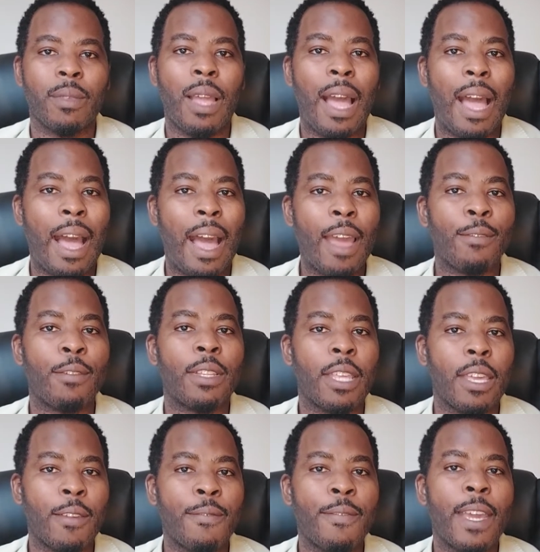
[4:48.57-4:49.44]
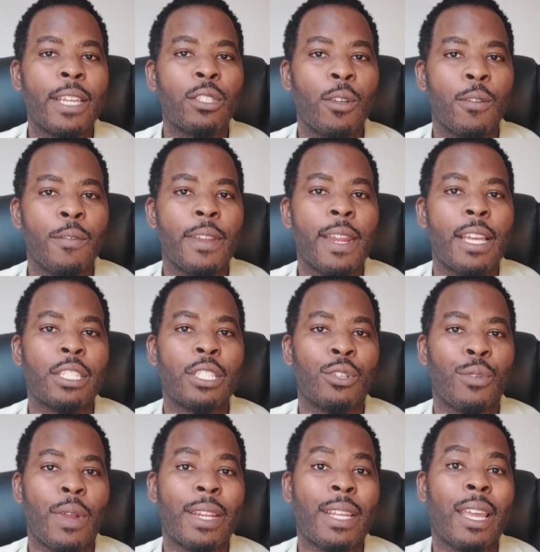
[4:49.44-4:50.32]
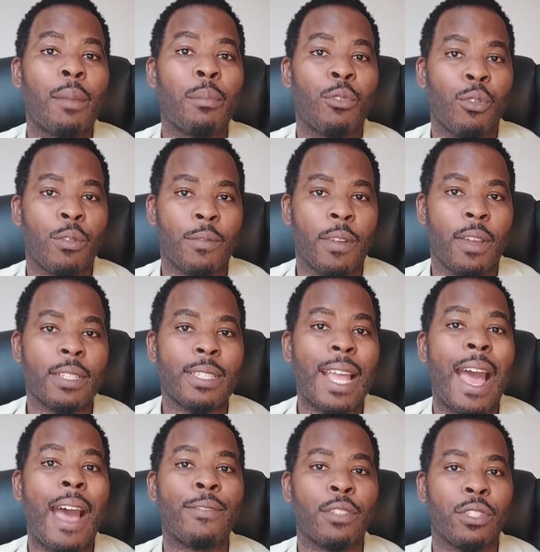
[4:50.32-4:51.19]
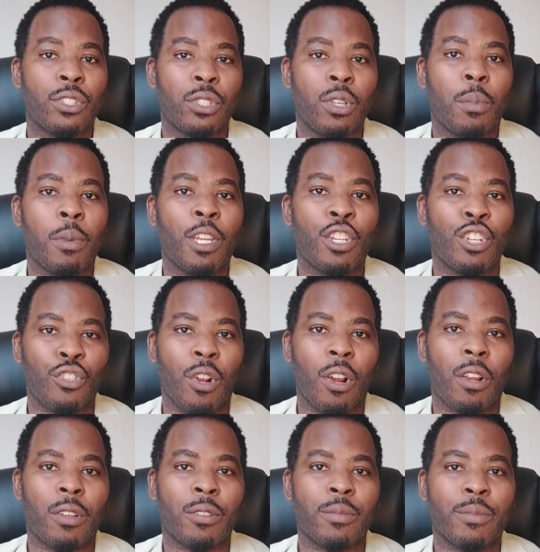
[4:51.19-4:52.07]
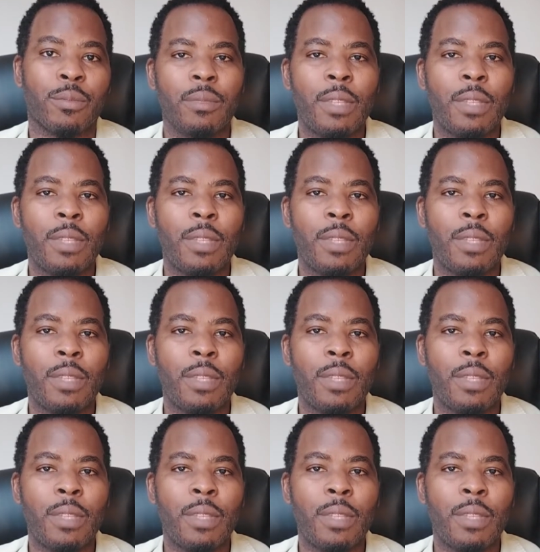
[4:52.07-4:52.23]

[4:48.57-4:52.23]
However, the effect of finasteride can be reversed after stopping the drug.